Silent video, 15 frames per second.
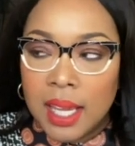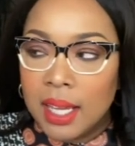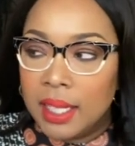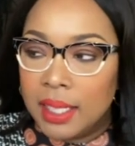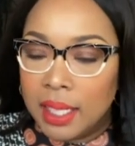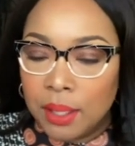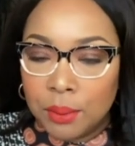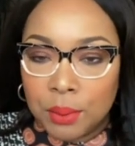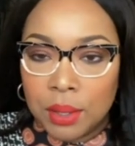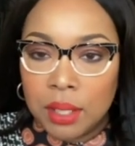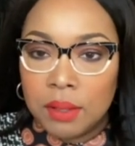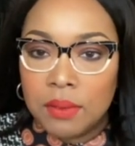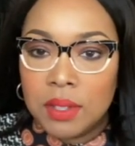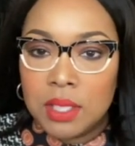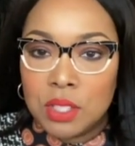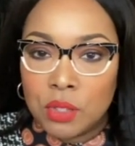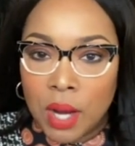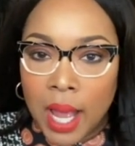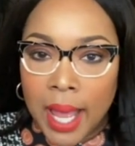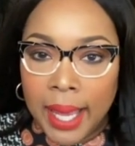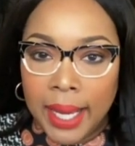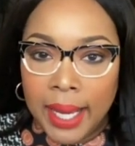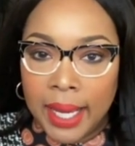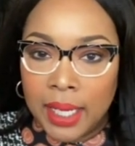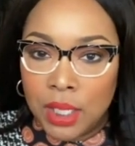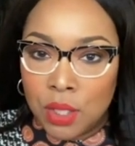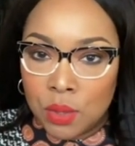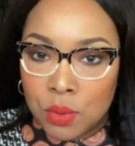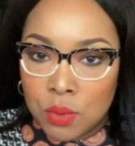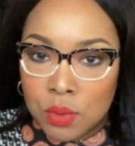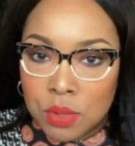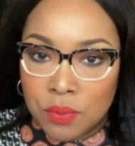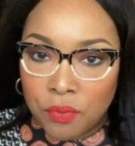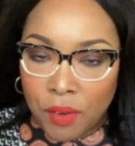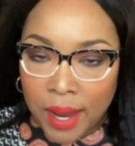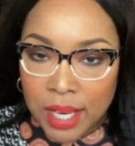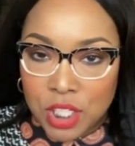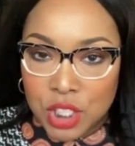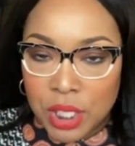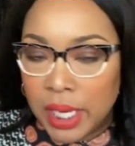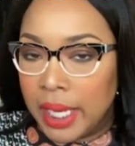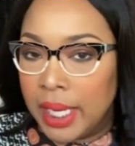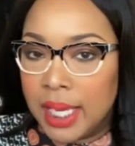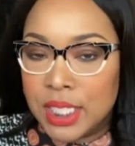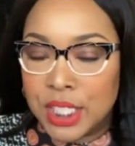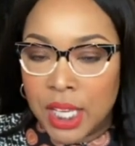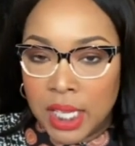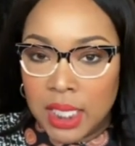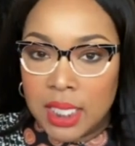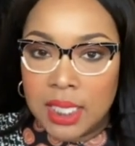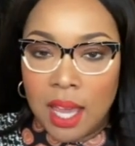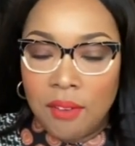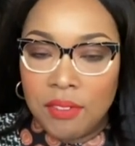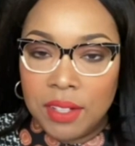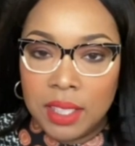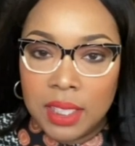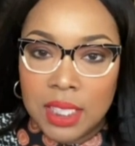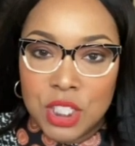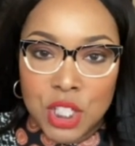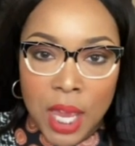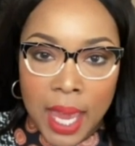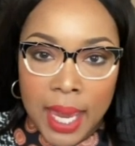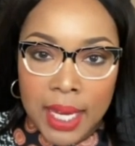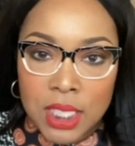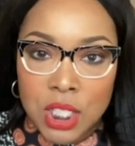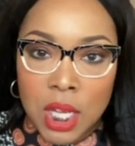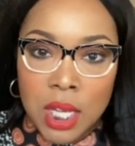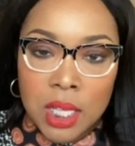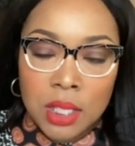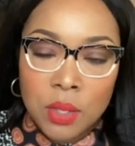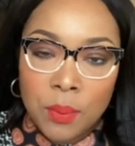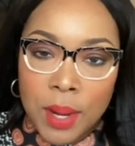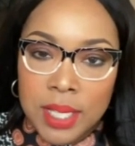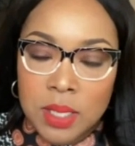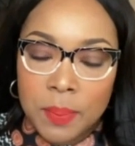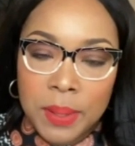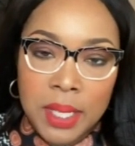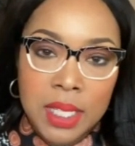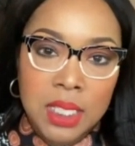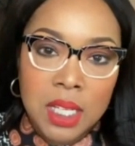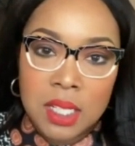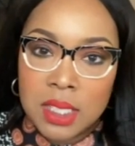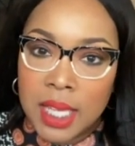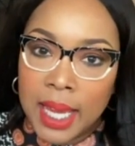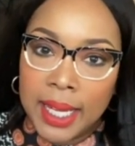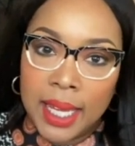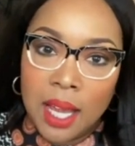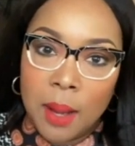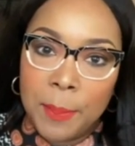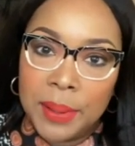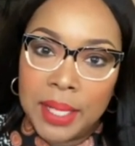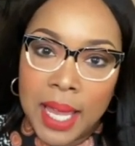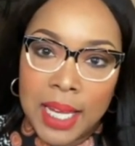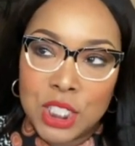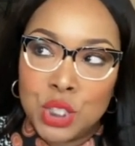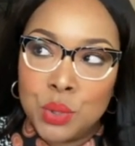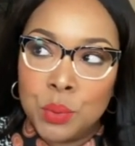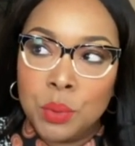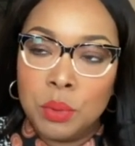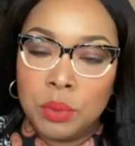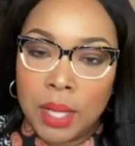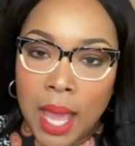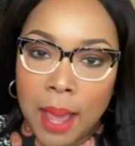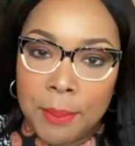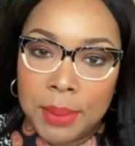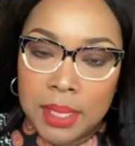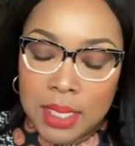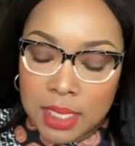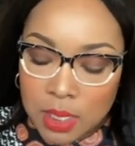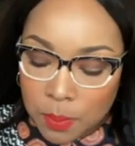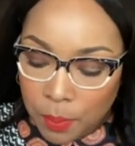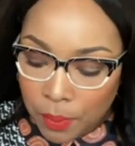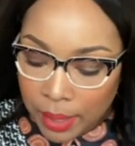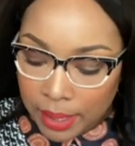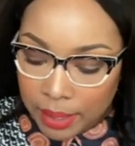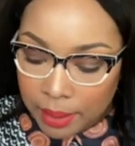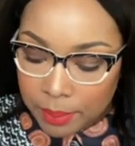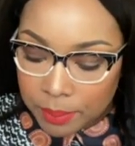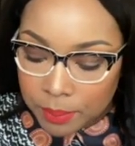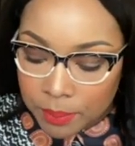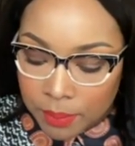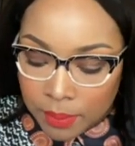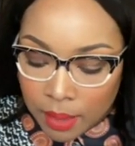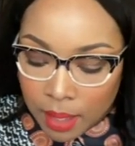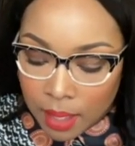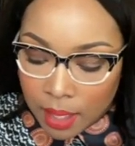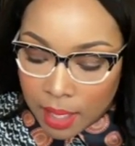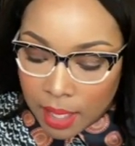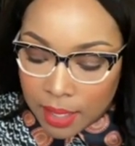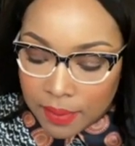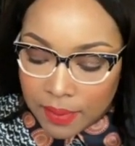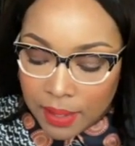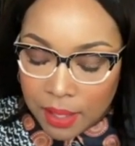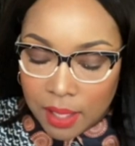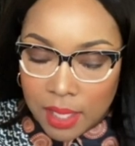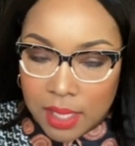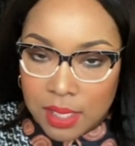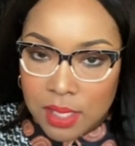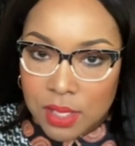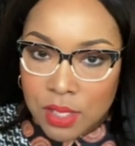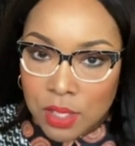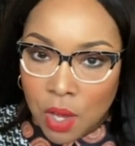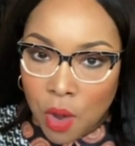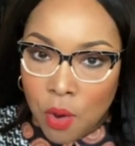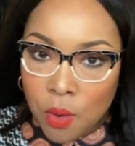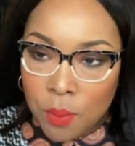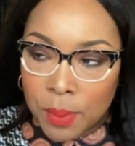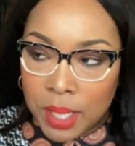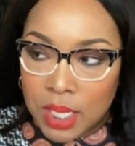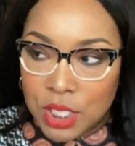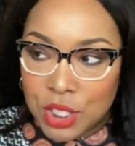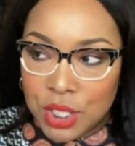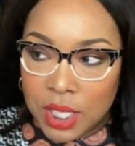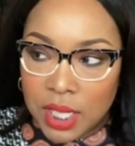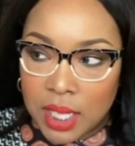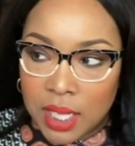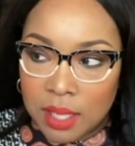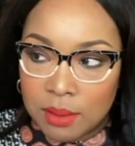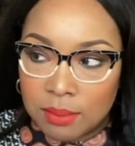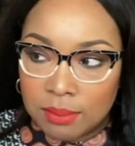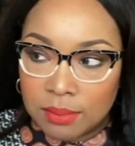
get rid of the dry and use fresh, and it's gonna definitely change the recipe. It's gonna take it up a notch. You will not be disappointed. There is so much that